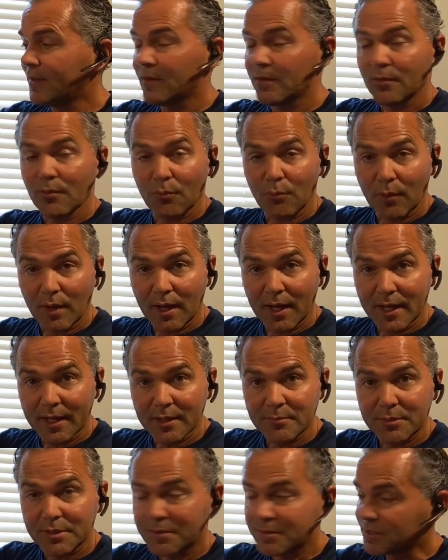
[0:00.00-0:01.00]
Why?
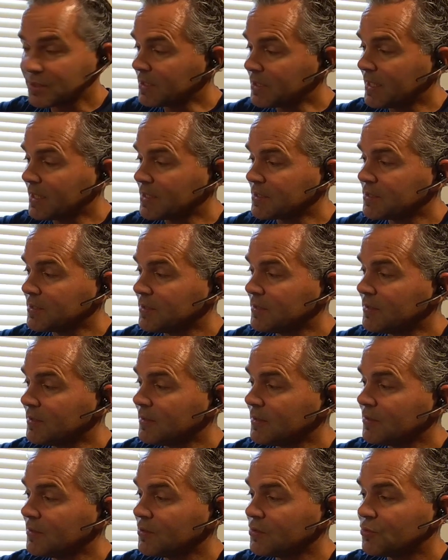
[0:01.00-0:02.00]
Because it has a
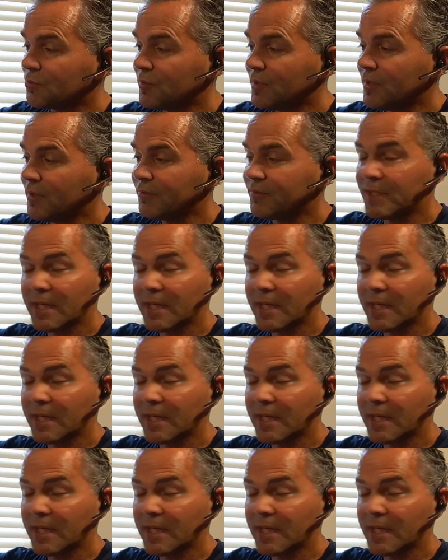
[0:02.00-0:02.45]
12